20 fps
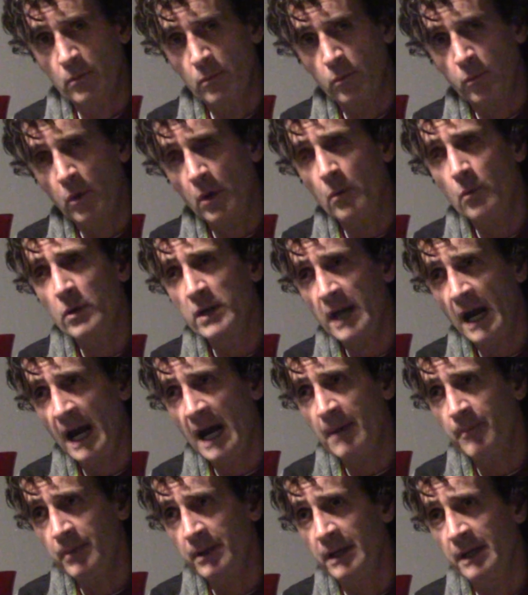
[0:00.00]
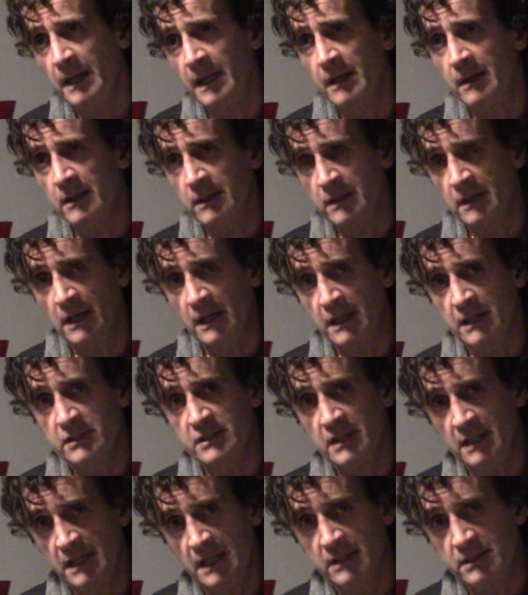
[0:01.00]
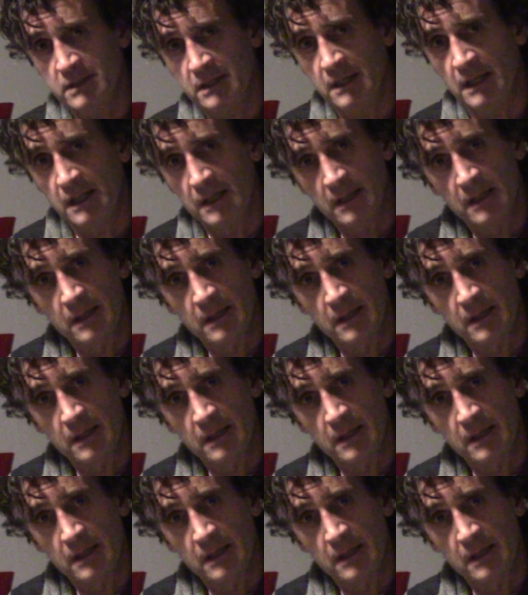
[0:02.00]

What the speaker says: What would happen in England, like I said yesterday?